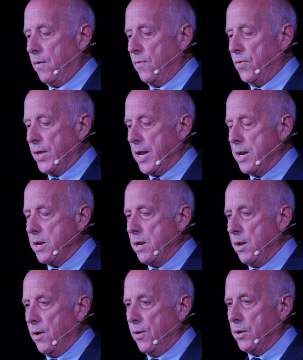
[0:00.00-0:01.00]

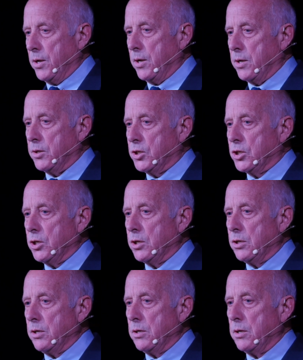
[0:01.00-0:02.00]
then
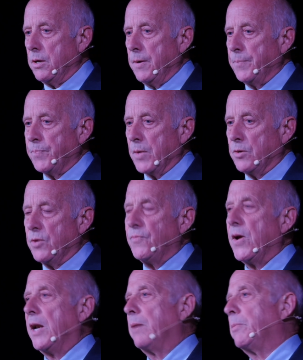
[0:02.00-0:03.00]
certain
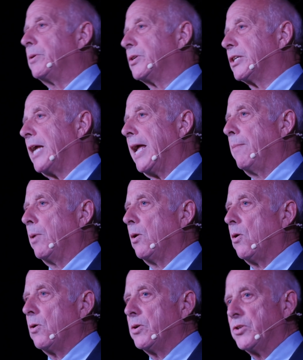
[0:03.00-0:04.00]
developments came
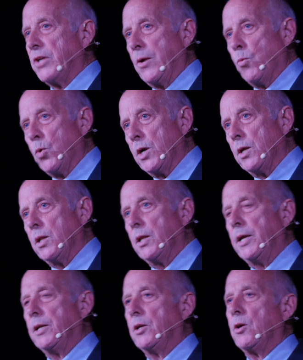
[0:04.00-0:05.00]
along, as they
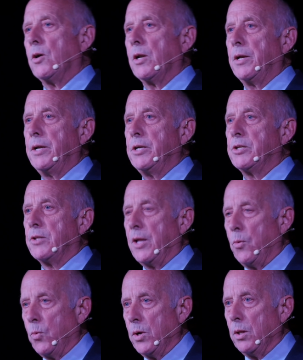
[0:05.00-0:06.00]
will in colonies and
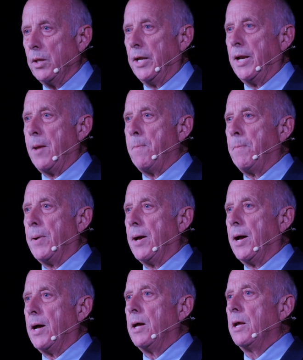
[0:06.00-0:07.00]
they will in
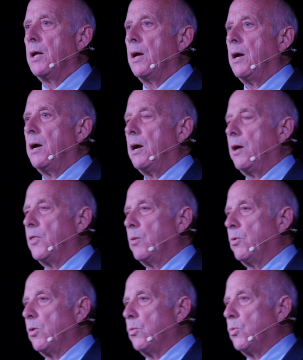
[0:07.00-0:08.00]
empire. And there
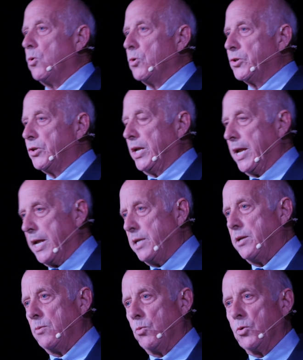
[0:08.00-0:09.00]
were the wars, the
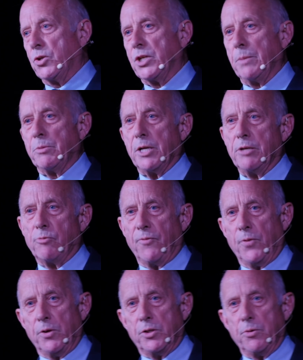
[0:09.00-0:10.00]
Indian Wars, sometimes
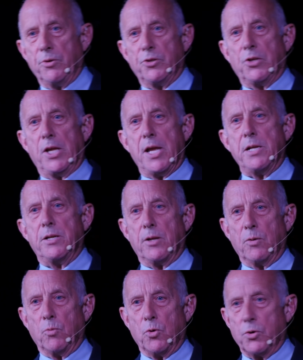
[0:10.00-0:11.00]
referred to as the
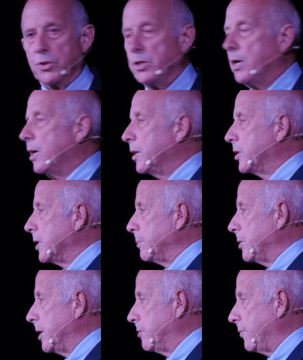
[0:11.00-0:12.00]
Indian Wars, and
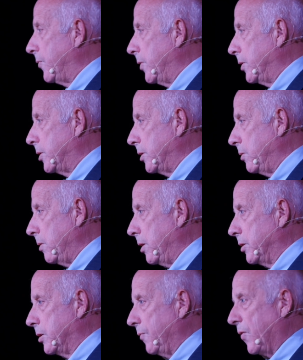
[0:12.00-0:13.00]
sometimes referred to
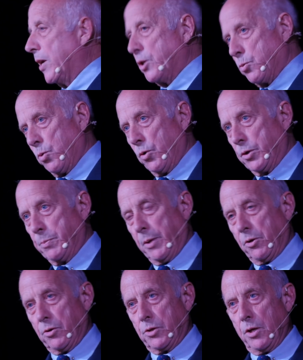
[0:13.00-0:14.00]
as the French Wars,
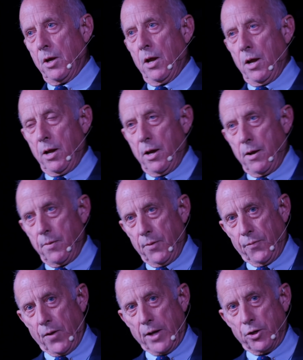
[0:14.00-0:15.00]
because
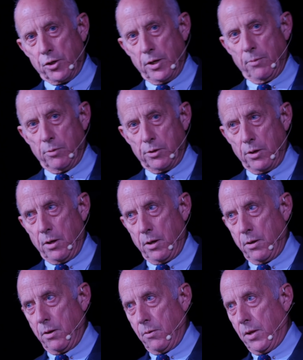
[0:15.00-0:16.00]
the French, it was
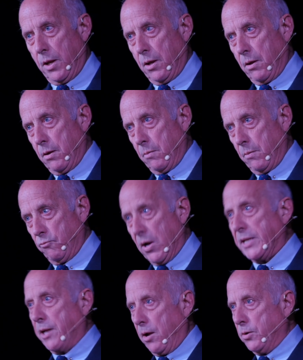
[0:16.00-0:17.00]
the
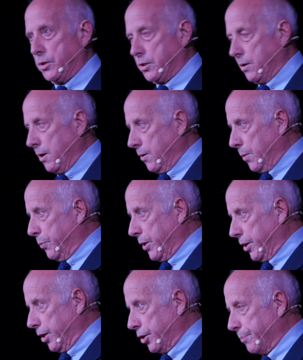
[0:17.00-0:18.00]
redcoats, the
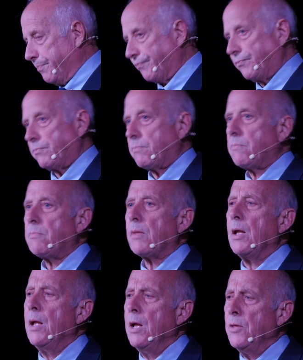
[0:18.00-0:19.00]
British,
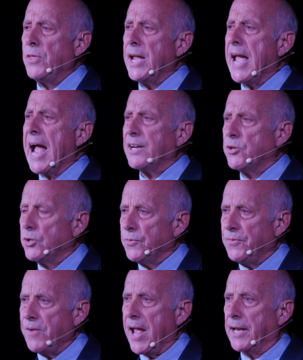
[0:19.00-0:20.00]
they had to
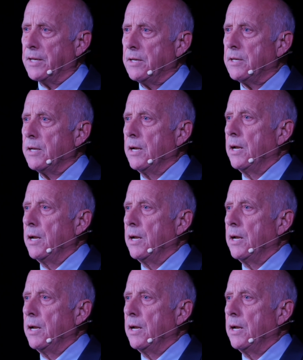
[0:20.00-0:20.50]
defend